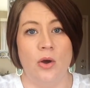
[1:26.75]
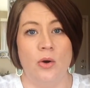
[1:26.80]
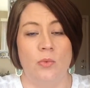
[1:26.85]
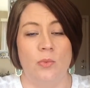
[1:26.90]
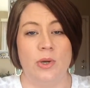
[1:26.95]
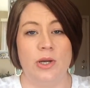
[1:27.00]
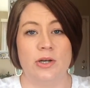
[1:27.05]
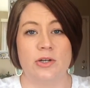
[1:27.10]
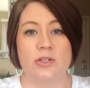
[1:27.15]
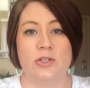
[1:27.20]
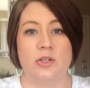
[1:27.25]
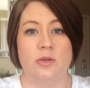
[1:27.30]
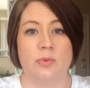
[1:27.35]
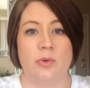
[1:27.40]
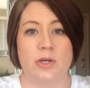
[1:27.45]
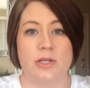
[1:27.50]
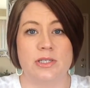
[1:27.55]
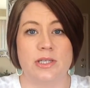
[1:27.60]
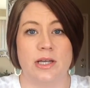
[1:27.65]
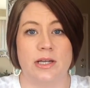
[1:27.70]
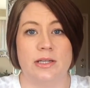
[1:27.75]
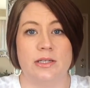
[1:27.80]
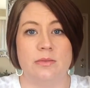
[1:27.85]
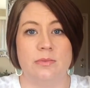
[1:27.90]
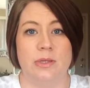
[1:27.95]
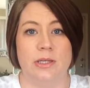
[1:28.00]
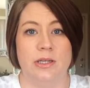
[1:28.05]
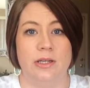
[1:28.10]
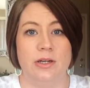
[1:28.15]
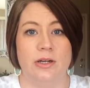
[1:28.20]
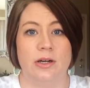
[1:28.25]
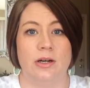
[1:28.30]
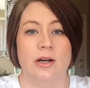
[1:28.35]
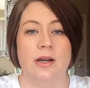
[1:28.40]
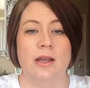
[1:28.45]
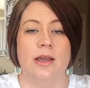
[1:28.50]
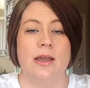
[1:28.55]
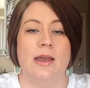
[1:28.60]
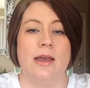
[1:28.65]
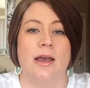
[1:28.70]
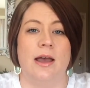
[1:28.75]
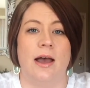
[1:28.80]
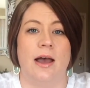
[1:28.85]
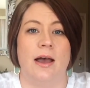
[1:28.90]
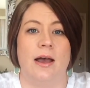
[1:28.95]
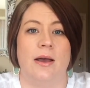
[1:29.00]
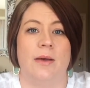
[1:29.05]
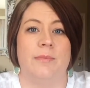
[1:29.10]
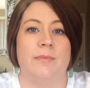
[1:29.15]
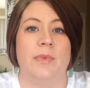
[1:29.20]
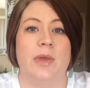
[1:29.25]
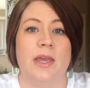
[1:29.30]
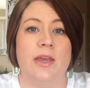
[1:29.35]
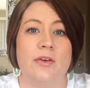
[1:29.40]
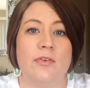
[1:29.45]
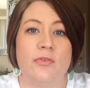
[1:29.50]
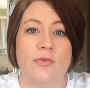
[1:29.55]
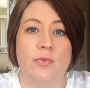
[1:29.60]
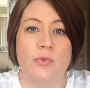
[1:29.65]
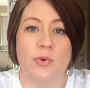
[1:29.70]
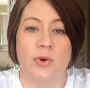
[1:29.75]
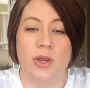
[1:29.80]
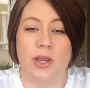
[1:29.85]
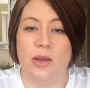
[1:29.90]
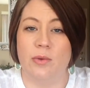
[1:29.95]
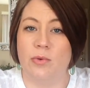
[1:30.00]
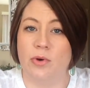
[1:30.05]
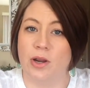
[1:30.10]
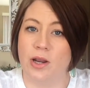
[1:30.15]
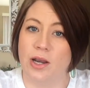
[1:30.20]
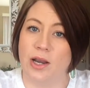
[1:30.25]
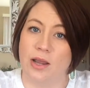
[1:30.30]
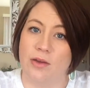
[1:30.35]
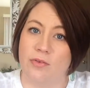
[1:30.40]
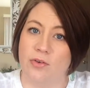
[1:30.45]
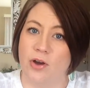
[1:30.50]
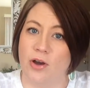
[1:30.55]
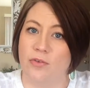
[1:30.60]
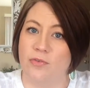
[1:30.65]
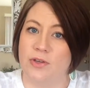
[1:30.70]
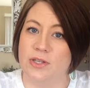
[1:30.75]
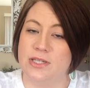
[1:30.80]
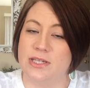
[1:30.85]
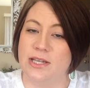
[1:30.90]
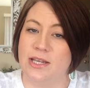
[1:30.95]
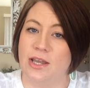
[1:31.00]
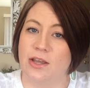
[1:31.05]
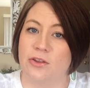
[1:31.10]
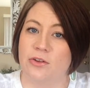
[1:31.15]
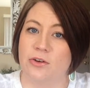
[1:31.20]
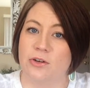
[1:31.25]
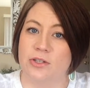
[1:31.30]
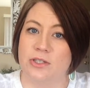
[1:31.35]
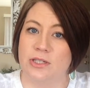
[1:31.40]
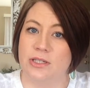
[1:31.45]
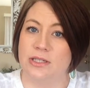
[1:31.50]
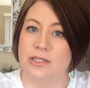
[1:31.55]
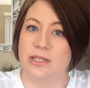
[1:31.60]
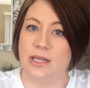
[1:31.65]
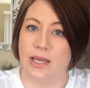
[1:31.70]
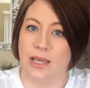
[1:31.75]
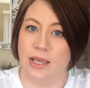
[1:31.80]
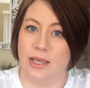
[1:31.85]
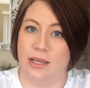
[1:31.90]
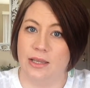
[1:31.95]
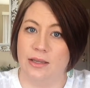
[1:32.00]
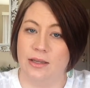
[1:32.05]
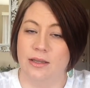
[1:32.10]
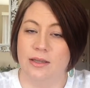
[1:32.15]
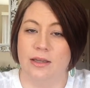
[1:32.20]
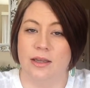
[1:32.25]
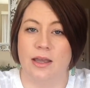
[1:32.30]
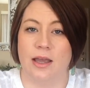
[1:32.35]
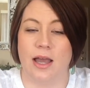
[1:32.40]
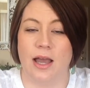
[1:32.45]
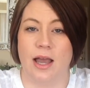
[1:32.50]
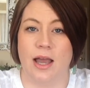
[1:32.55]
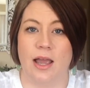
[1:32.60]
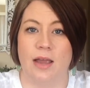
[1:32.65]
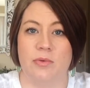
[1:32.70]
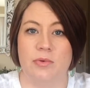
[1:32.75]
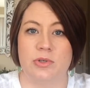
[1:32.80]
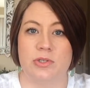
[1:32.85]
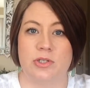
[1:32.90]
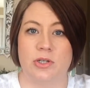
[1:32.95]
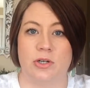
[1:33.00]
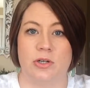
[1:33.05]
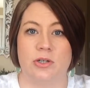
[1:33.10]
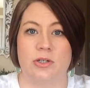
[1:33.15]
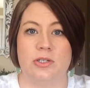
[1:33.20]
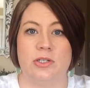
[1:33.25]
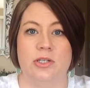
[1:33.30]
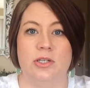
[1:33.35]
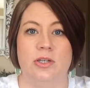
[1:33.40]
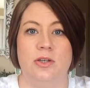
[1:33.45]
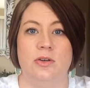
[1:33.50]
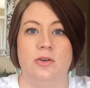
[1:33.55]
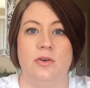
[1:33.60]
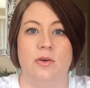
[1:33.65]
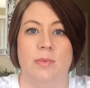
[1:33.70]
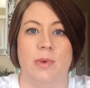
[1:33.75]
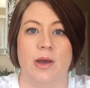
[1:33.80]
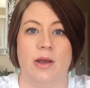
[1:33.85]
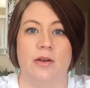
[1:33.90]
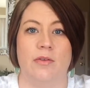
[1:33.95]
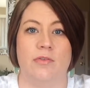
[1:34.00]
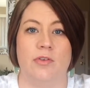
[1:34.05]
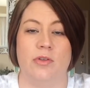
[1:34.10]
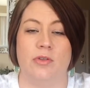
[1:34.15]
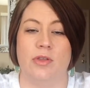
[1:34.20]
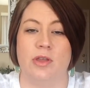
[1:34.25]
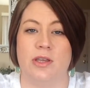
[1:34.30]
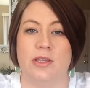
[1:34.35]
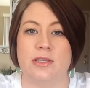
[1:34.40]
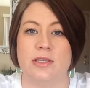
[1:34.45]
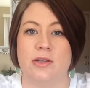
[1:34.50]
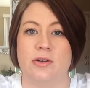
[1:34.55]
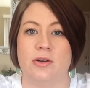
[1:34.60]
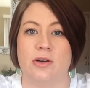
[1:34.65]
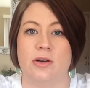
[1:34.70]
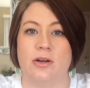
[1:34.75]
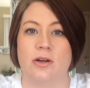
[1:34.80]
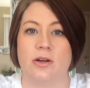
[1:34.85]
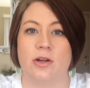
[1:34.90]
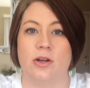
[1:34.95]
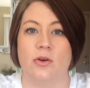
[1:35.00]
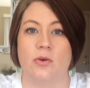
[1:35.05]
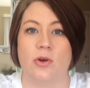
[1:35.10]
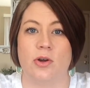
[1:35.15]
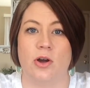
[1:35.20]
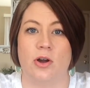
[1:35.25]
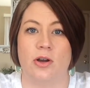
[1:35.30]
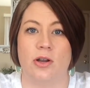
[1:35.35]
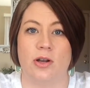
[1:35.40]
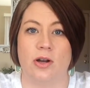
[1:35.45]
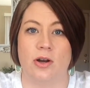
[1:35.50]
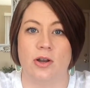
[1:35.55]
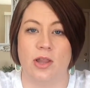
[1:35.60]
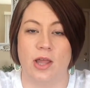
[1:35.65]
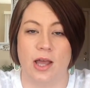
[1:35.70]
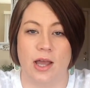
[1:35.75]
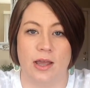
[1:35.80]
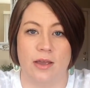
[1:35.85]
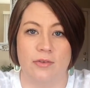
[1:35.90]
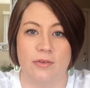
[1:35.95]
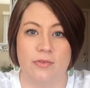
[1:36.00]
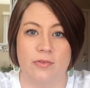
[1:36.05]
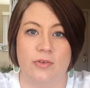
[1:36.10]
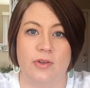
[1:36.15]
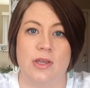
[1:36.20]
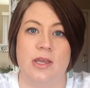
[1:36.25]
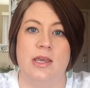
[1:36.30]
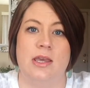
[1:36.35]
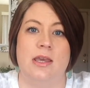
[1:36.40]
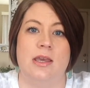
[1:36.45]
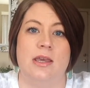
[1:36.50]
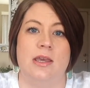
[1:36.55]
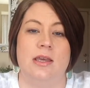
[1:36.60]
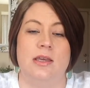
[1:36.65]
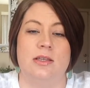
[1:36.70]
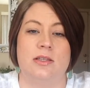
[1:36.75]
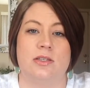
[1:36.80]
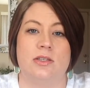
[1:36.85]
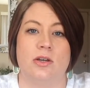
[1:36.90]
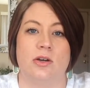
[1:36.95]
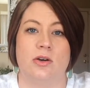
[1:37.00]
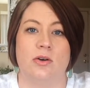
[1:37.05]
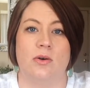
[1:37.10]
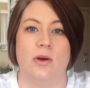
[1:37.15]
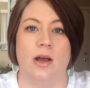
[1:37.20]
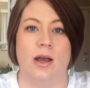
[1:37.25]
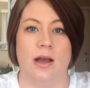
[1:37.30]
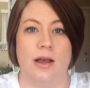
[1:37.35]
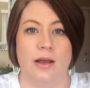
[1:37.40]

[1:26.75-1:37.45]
we are super excited to be here. If we were going to have coffee together today, I would talk to you about a few things that are going on in our life. So